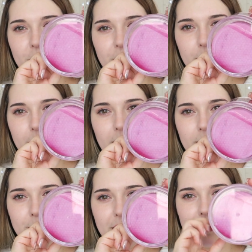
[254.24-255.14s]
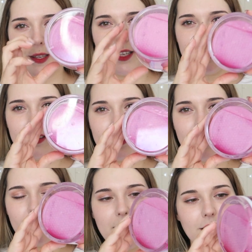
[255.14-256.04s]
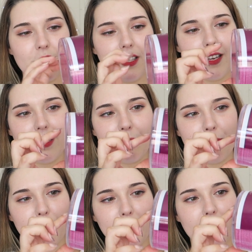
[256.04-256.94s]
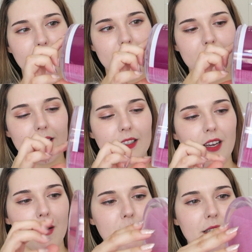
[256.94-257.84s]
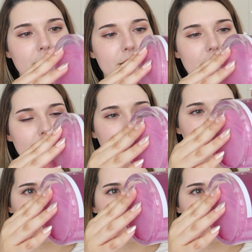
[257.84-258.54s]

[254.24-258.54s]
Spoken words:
very well, but they're not actually as big as the tub is.